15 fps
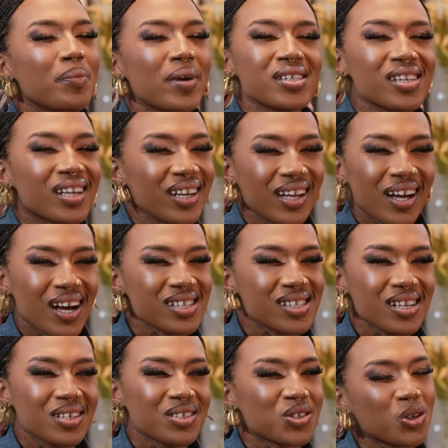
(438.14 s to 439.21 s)
Basically a
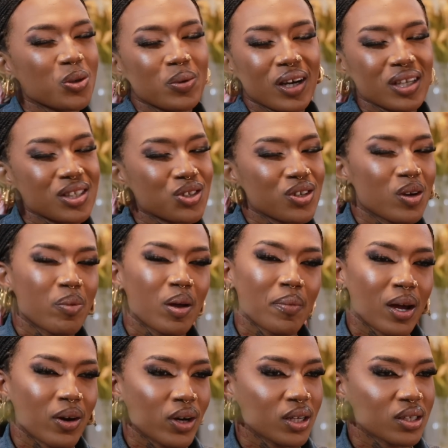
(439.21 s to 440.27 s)
hustler in Joburg. I just try to pay
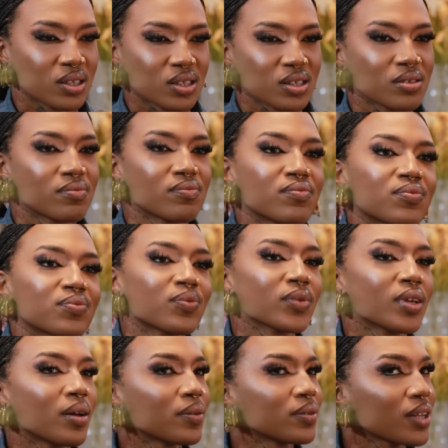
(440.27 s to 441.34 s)
my rent.
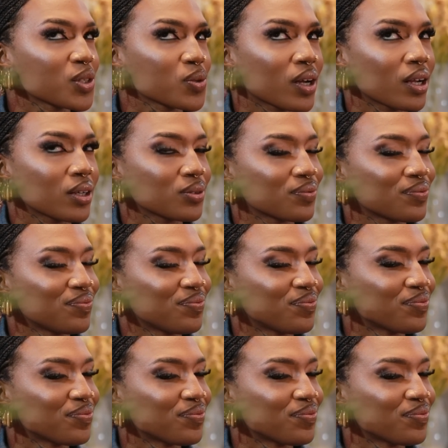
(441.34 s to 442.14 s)
That's what I do.